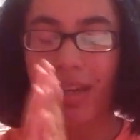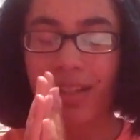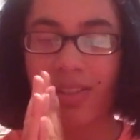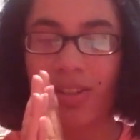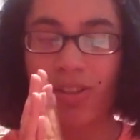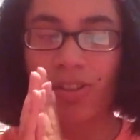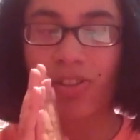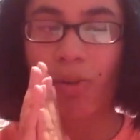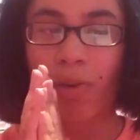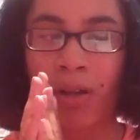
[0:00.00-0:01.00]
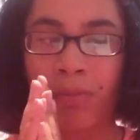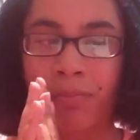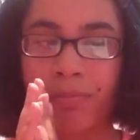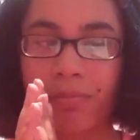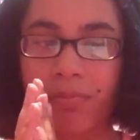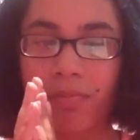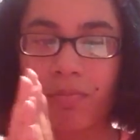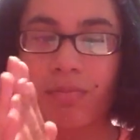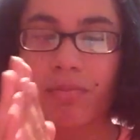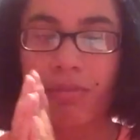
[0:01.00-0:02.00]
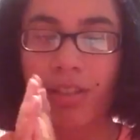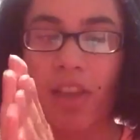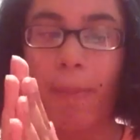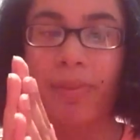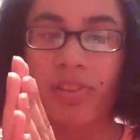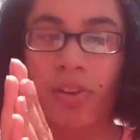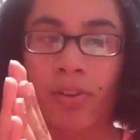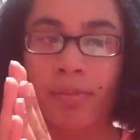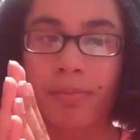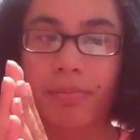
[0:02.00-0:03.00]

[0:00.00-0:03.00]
Executed so well. This episode.